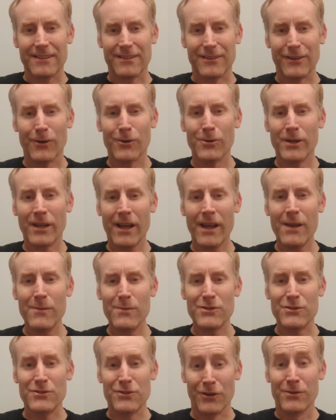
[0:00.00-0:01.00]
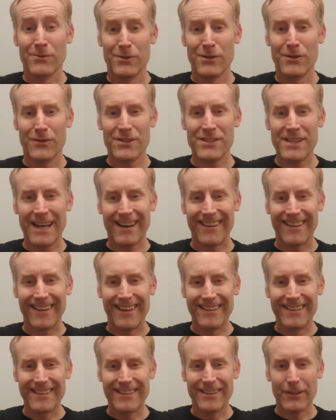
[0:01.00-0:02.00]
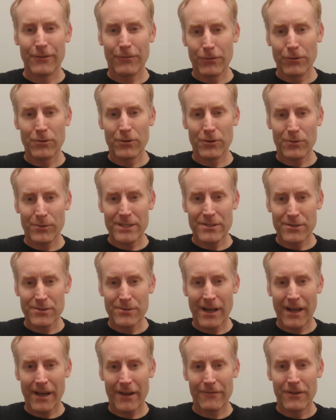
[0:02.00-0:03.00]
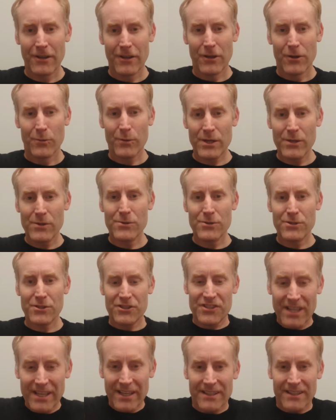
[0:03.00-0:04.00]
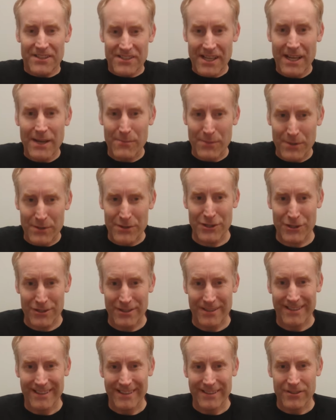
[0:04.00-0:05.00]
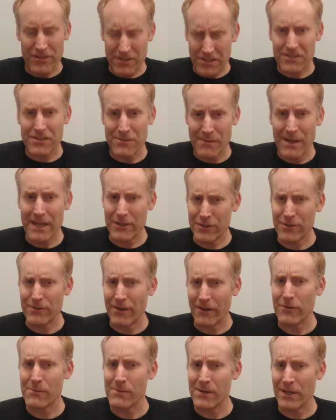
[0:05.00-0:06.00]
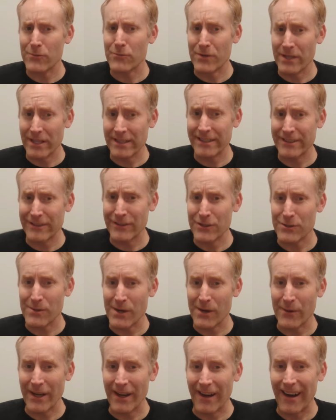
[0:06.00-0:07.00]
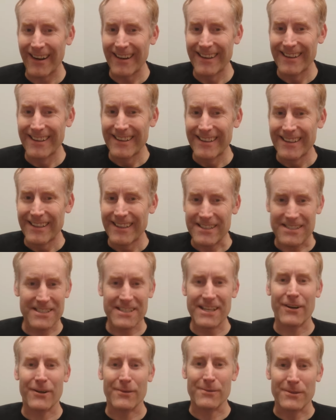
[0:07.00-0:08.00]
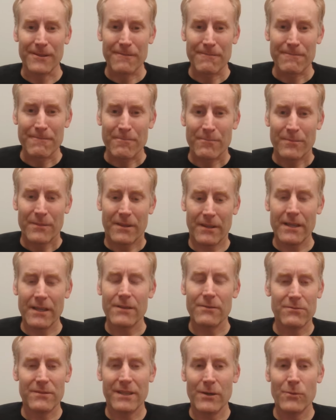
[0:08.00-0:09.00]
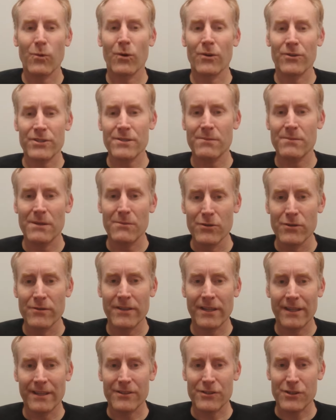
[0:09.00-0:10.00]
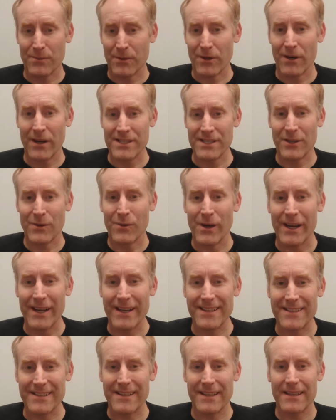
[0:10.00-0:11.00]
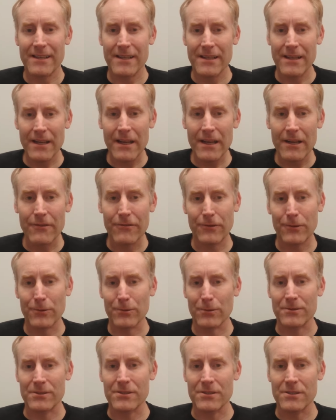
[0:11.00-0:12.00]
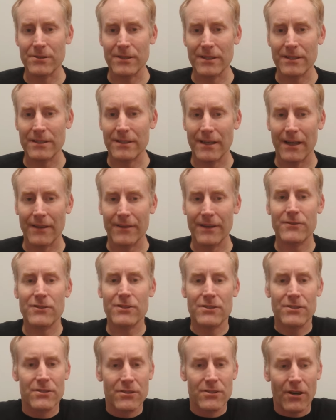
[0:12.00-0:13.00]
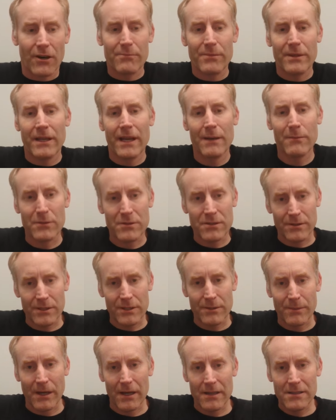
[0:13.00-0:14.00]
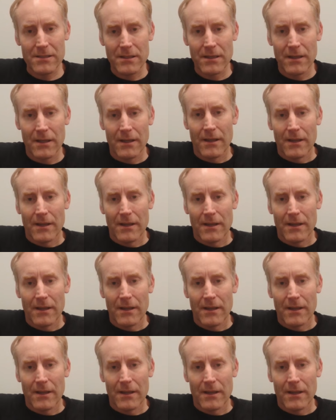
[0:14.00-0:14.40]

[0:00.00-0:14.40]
The whole game is don't move your satellite. The fuel that we do have, we use to stay in the same position just to make sure everybody really knows where we are. It's terrible. They, they want to be moving in surprising ways. They need fuel to do it, and they've just not been able to in the past.